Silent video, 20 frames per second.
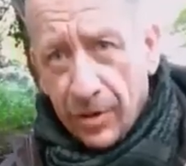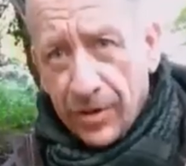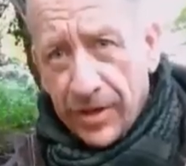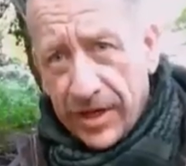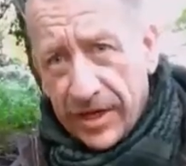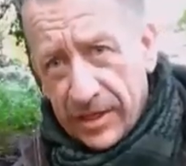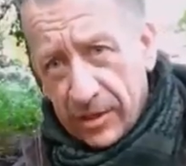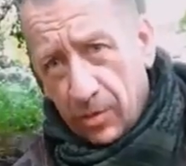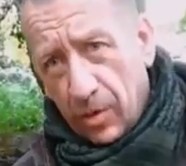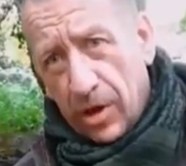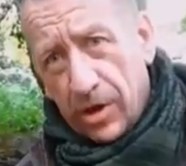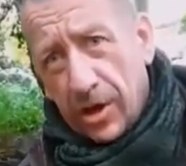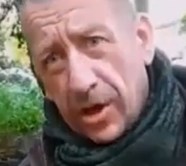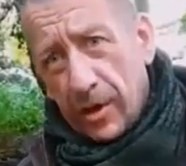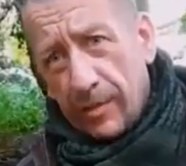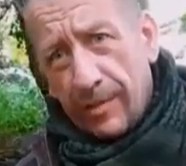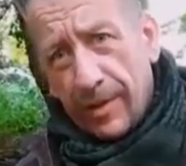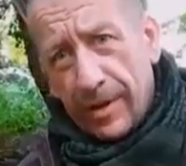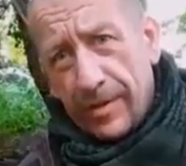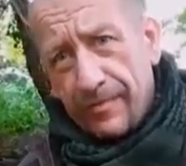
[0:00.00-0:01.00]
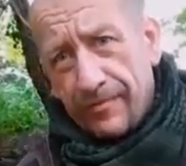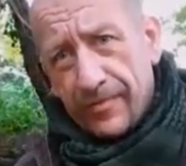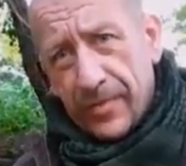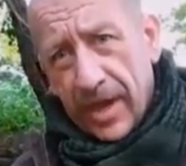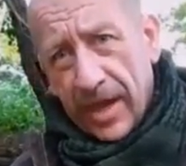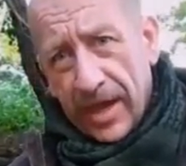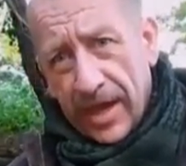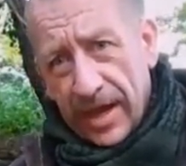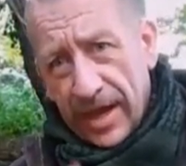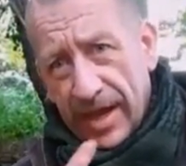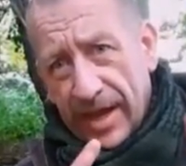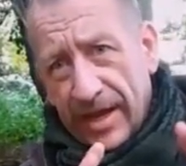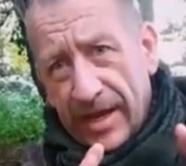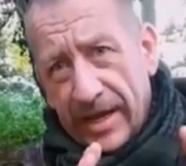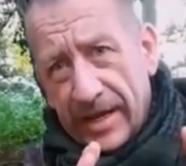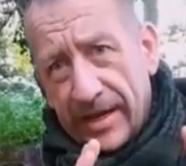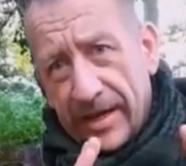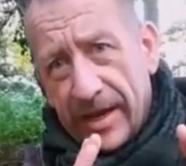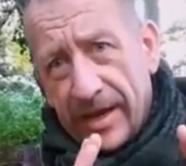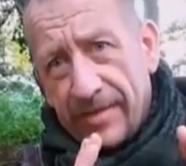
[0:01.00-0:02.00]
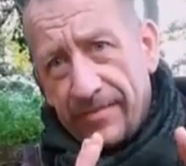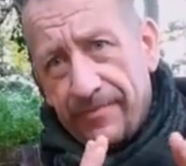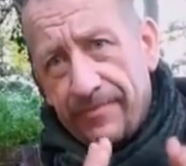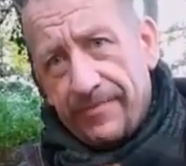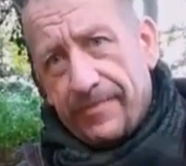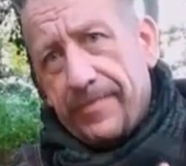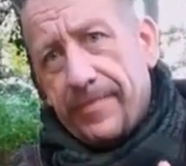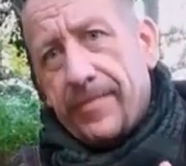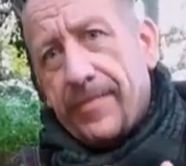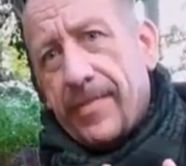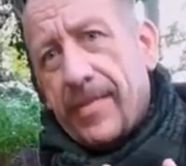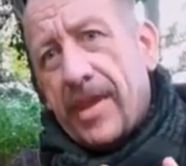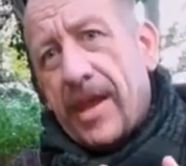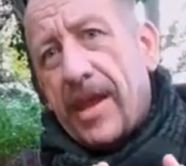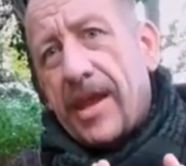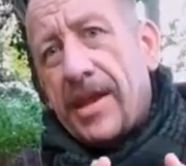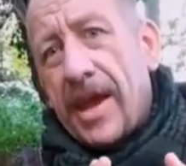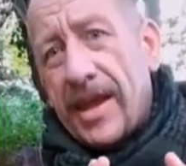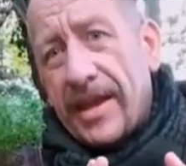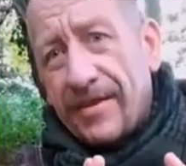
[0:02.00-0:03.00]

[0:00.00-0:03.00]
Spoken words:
putting this one up in an